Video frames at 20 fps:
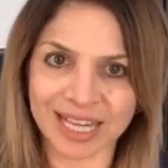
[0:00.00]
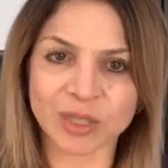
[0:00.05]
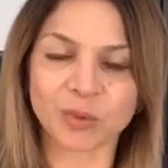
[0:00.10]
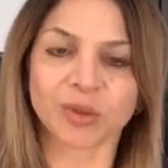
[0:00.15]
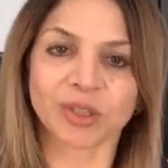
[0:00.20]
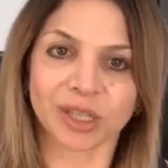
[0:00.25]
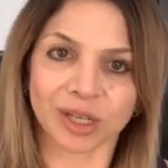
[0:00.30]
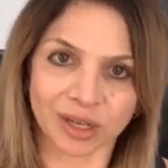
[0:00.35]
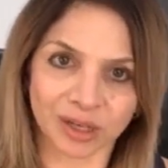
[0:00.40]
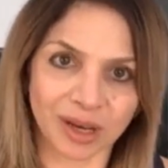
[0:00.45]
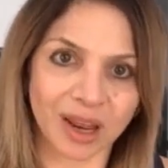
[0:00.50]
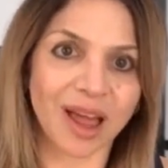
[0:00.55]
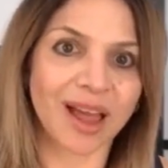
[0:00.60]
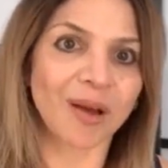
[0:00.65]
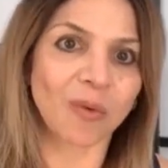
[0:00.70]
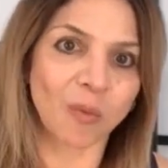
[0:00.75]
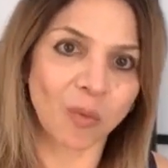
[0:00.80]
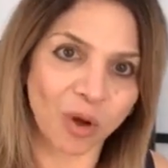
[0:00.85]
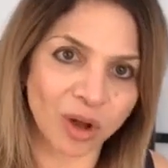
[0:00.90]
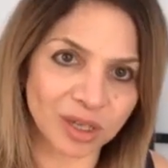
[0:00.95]
what the client
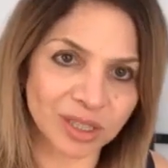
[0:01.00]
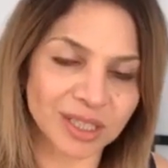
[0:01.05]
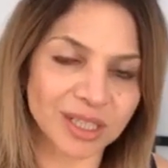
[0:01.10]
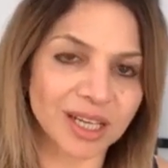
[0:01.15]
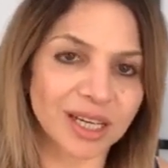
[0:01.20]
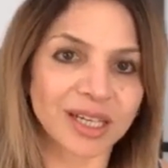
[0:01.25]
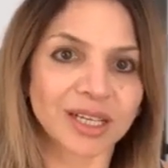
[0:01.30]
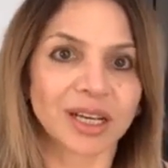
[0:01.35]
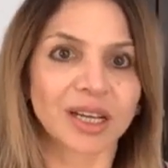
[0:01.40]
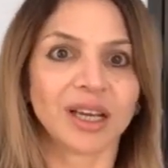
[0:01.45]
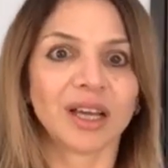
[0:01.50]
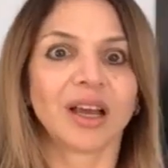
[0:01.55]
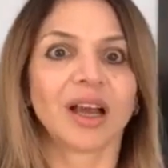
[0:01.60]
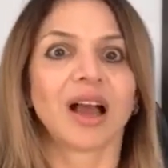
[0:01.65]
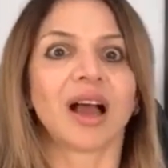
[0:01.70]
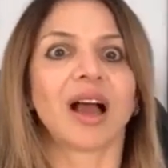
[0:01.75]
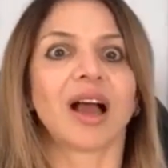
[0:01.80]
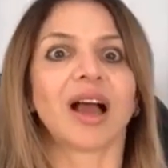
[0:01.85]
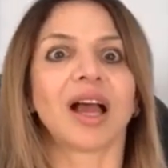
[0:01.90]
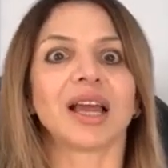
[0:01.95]
wanted,
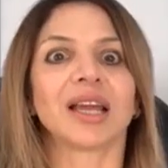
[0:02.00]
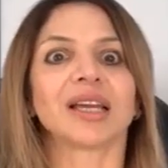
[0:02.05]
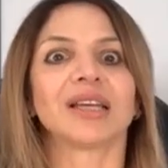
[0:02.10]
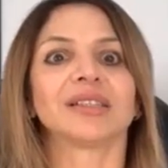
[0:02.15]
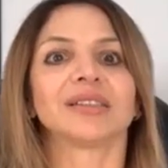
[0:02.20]
I,